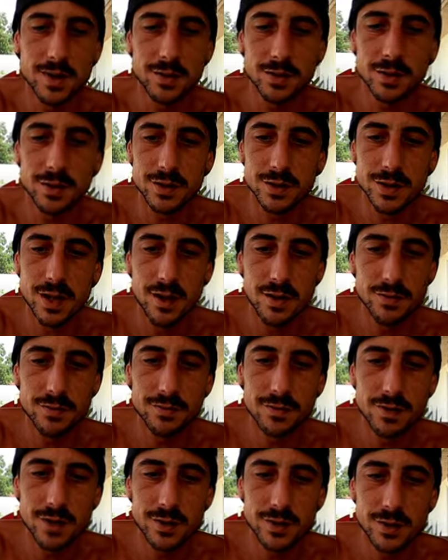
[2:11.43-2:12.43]
man. Good stuff.
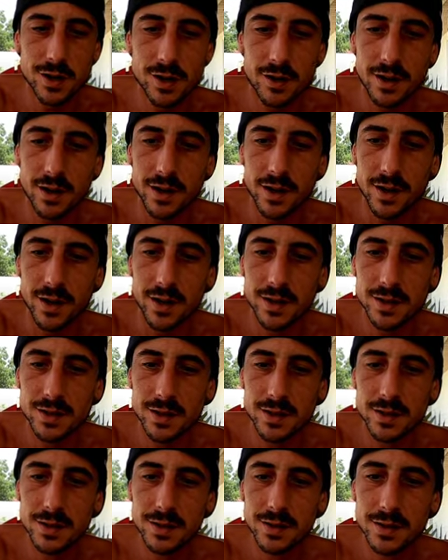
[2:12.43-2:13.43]
Sorry, guys.
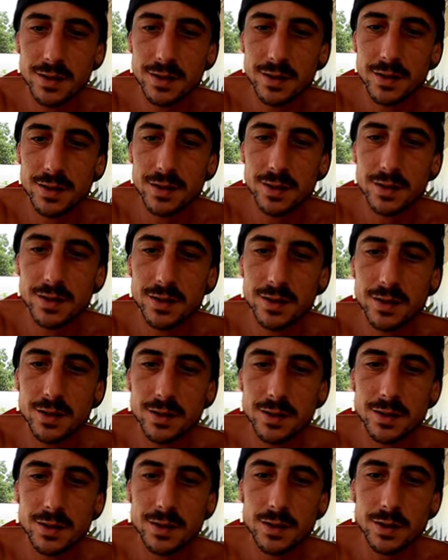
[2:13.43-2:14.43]

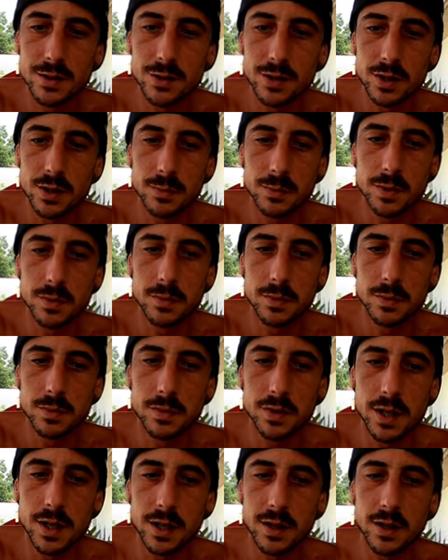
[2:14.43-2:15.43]
Actually, boom.
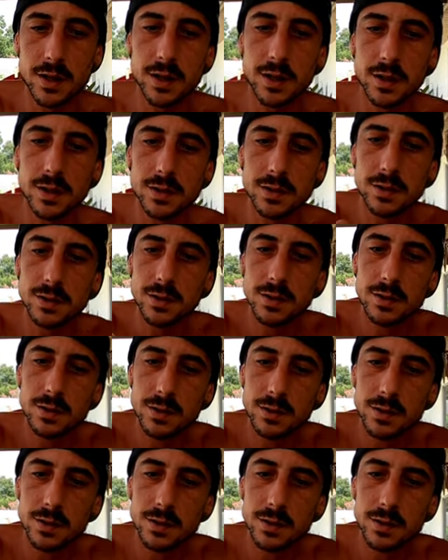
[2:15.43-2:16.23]
Take it like this.